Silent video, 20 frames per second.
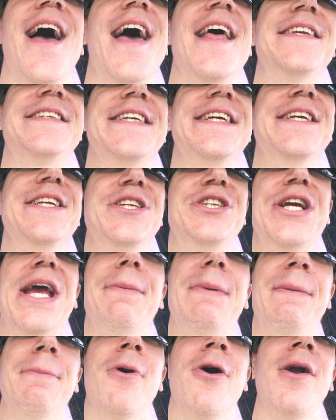see,
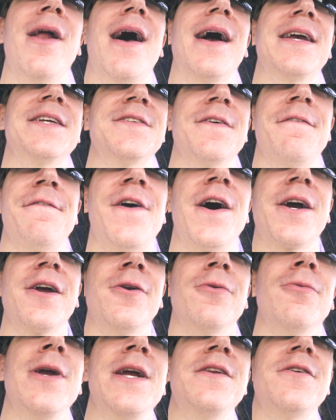J.B. Murdoch is a fucking
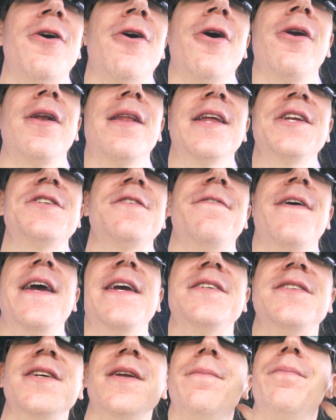retard, let's
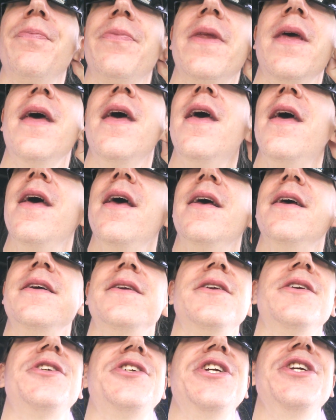face it.
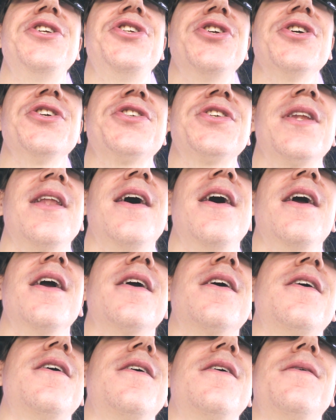She's just
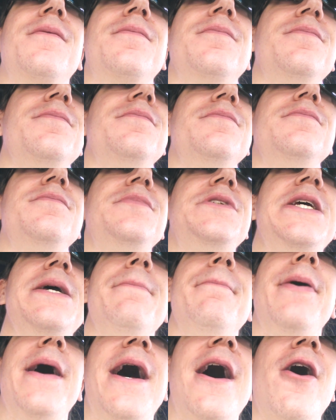like
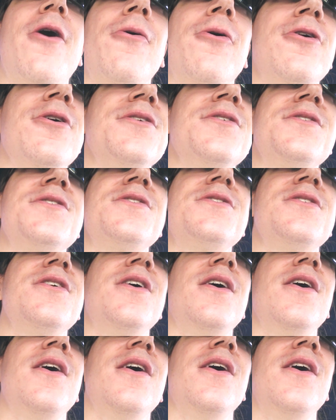Tim Powers,
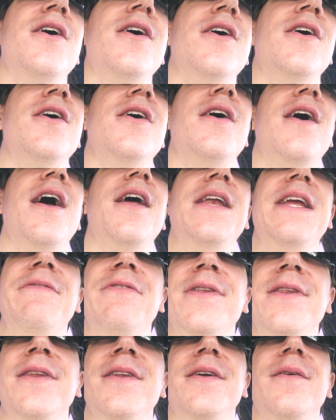and
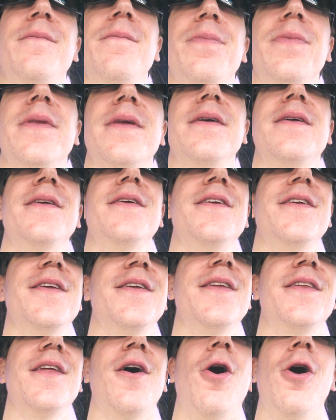even
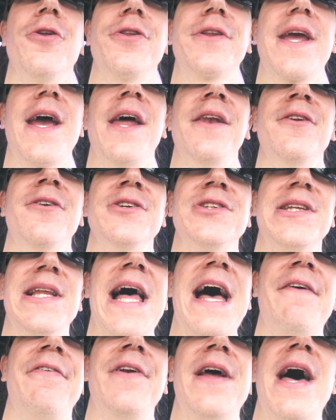old Kendall's
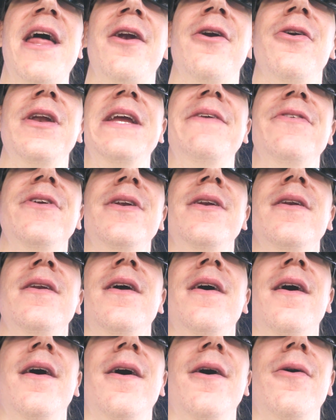laughing at her, and even
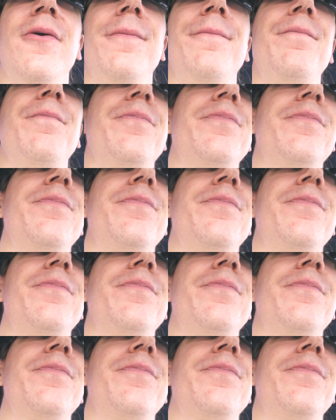the